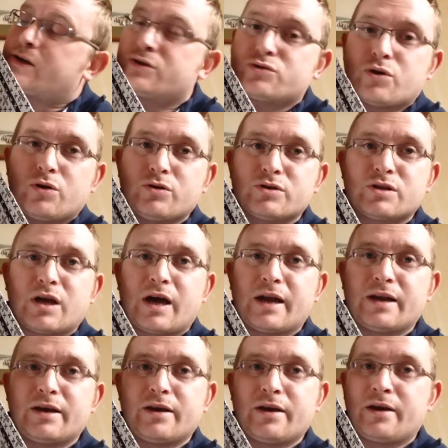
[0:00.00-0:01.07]
controllers
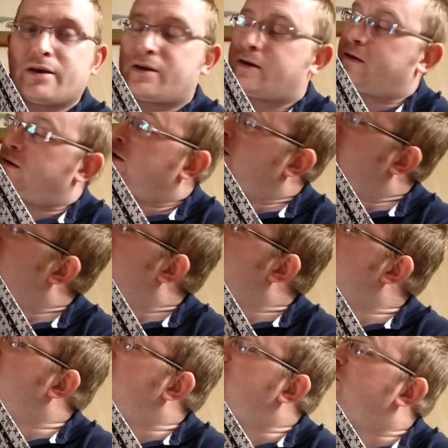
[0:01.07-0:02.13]
and a
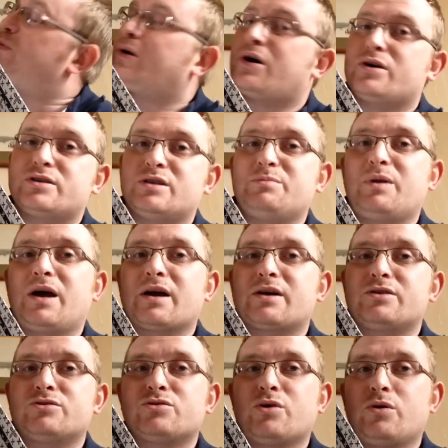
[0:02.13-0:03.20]
third-party black
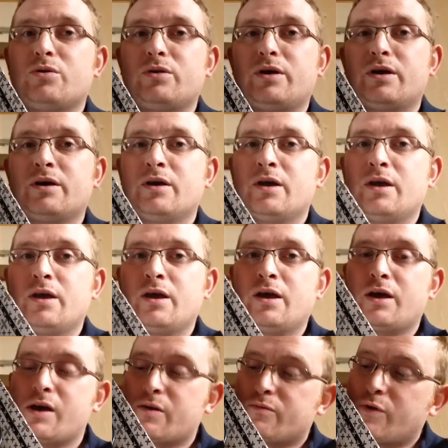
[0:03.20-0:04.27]
controller
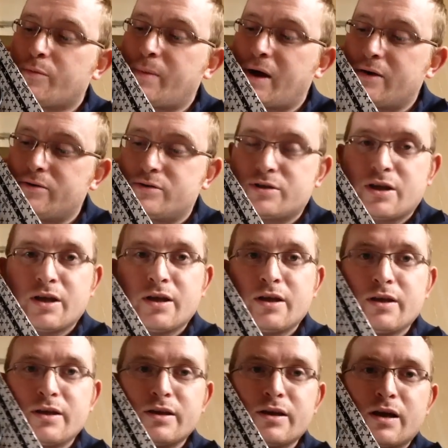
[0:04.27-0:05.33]
and remote.
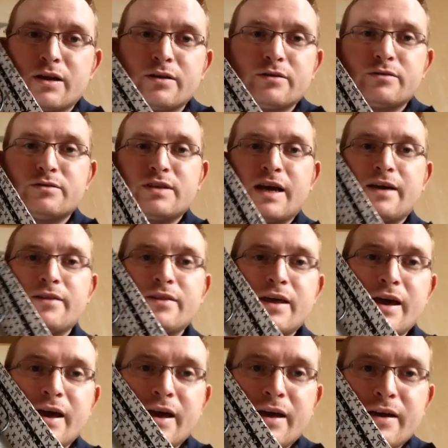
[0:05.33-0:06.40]
Down
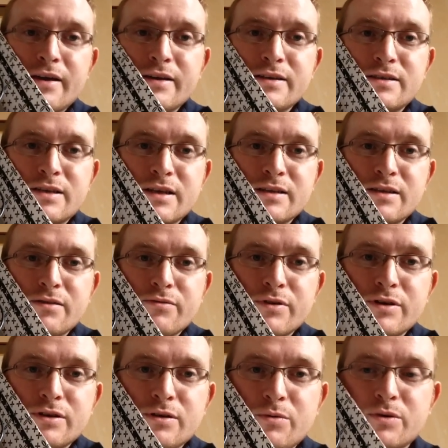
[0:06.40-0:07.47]
there it says they
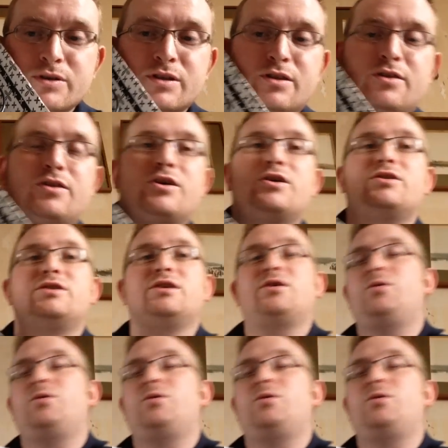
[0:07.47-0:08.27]
originally wanted 30